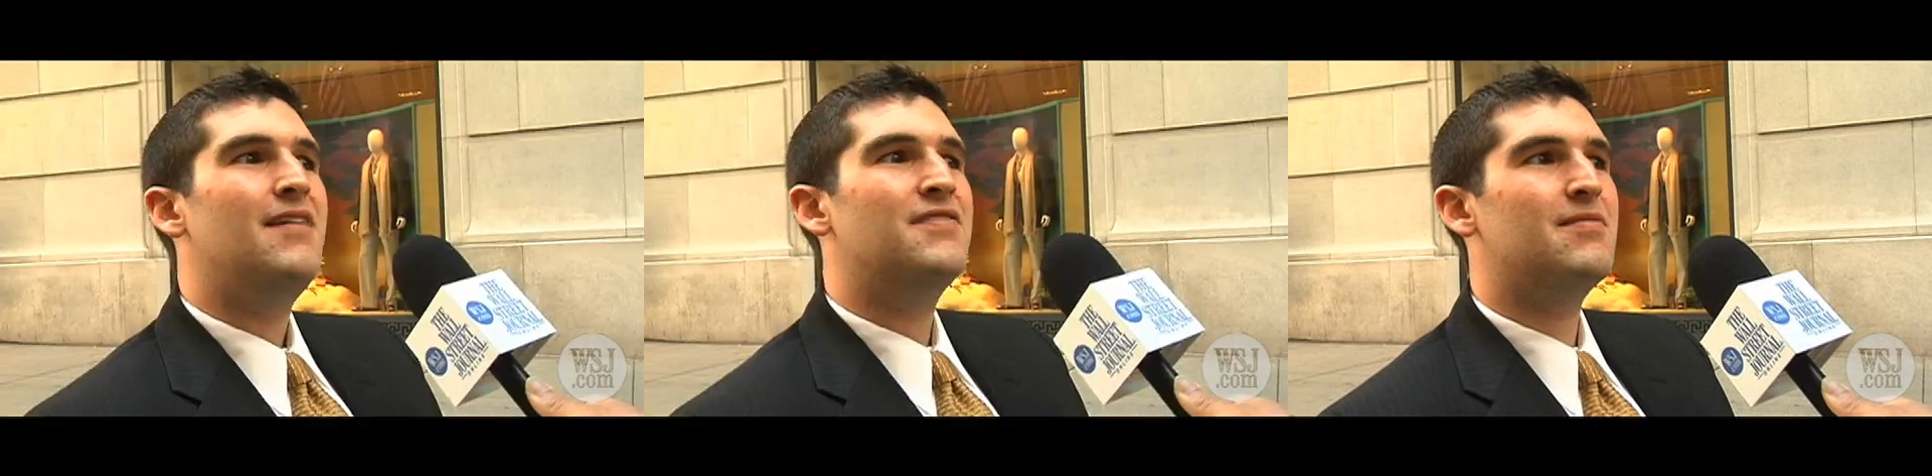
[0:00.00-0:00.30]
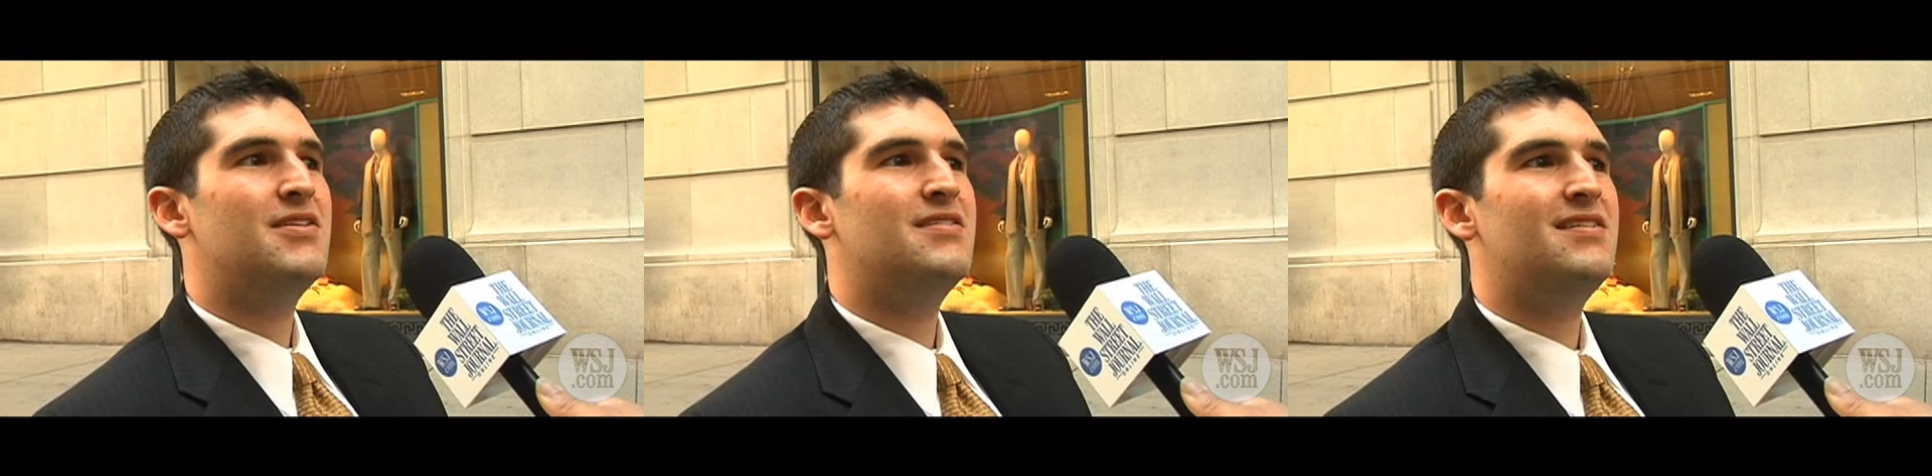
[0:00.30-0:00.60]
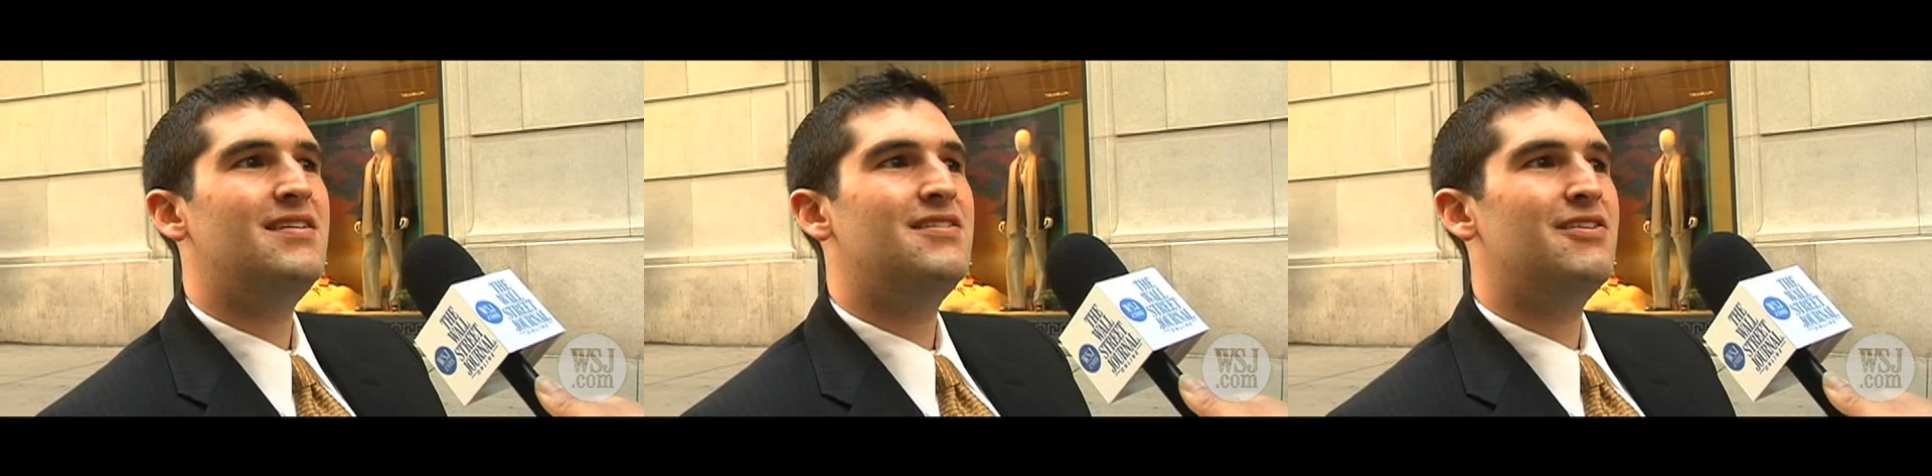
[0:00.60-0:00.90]
If someone
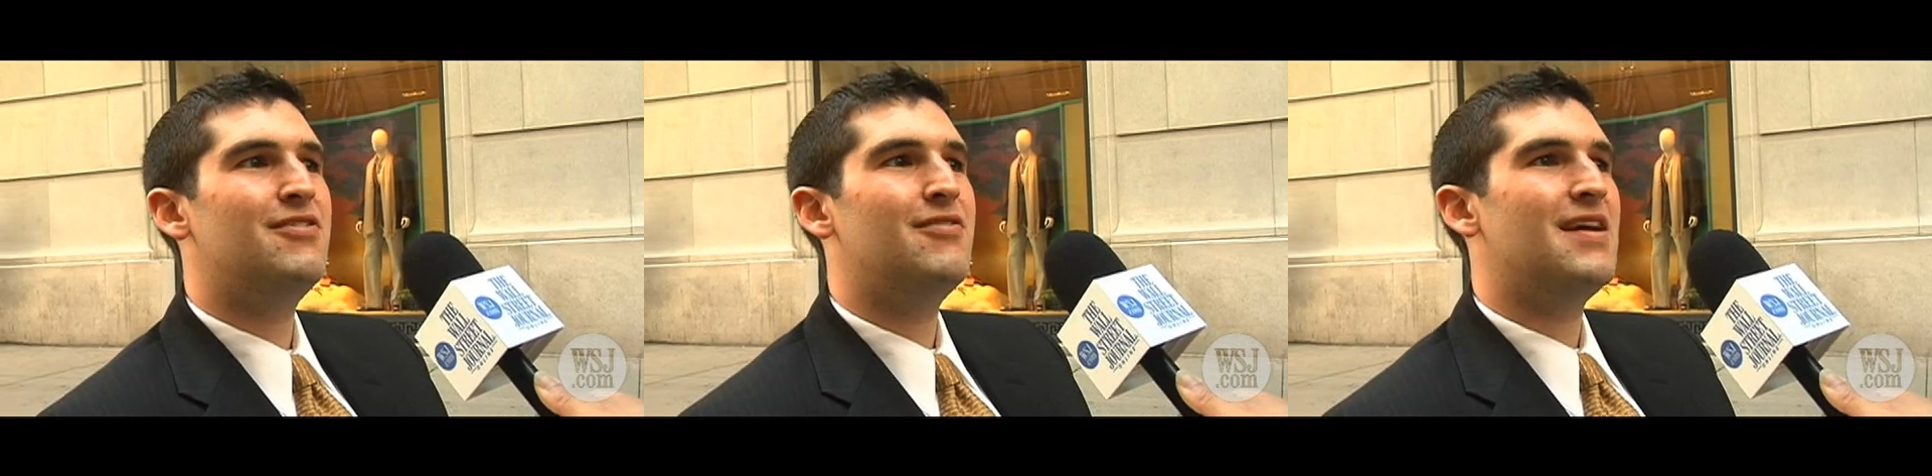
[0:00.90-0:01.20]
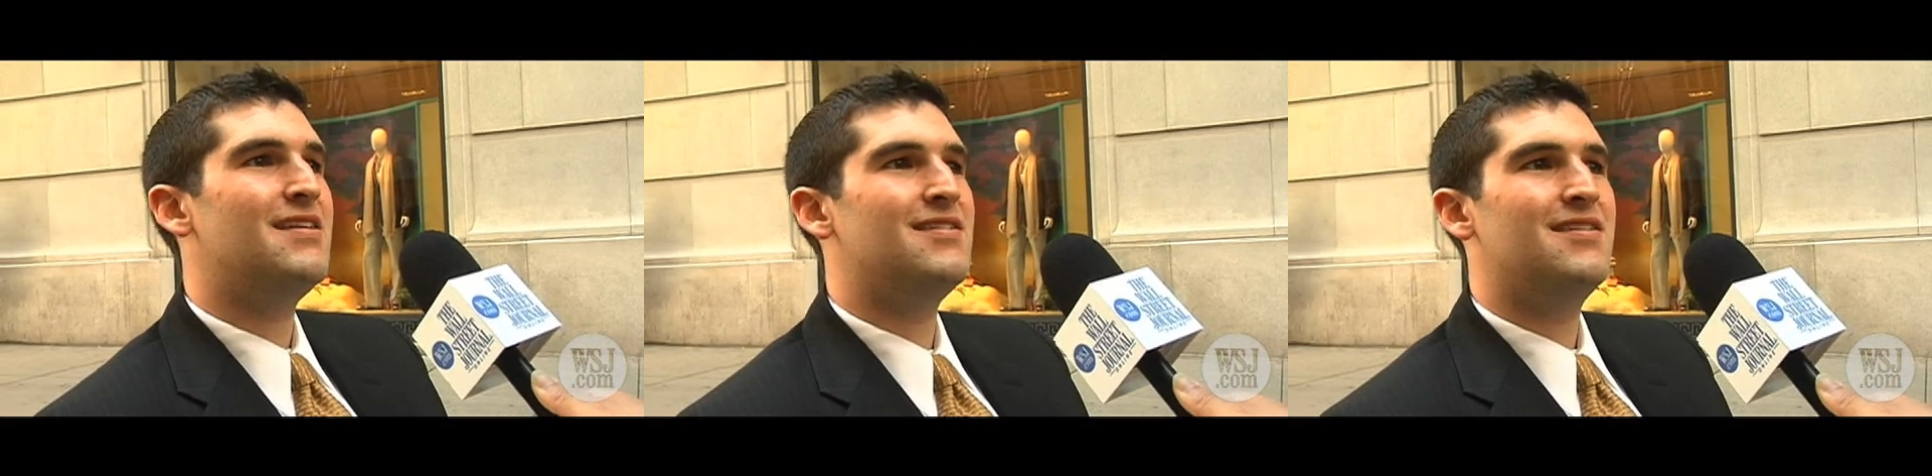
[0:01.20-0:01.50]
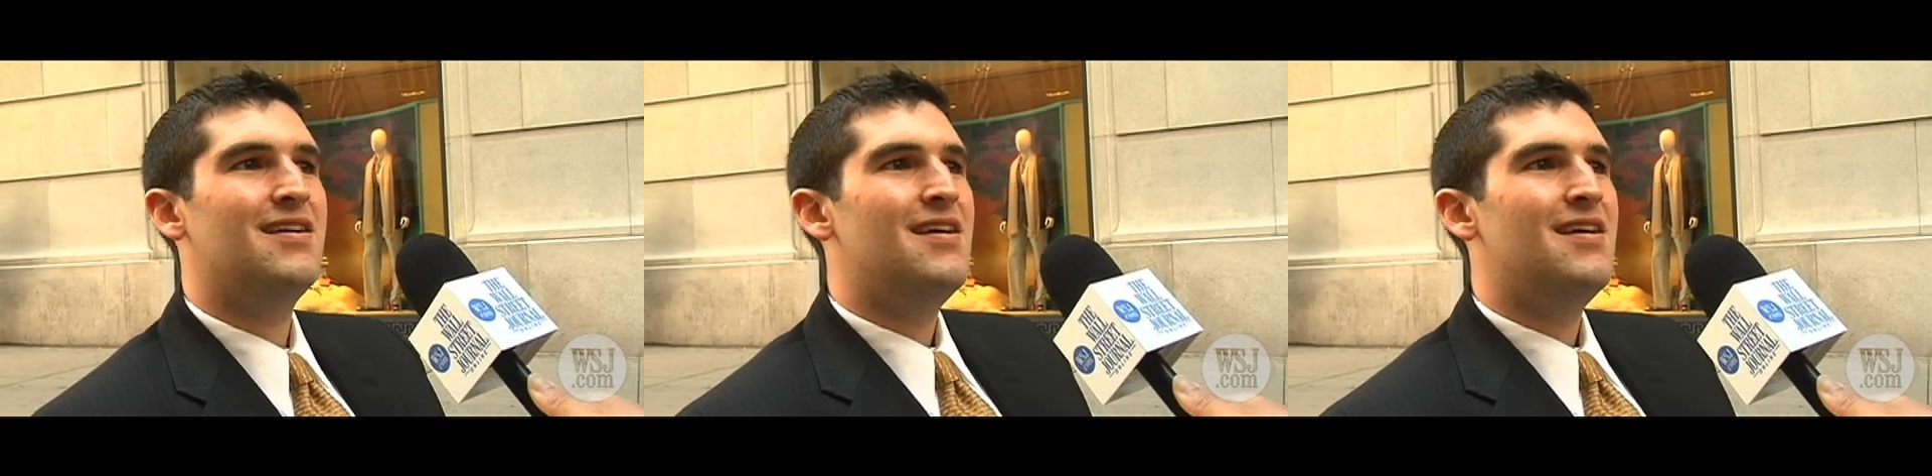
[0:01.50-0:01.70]
sees you in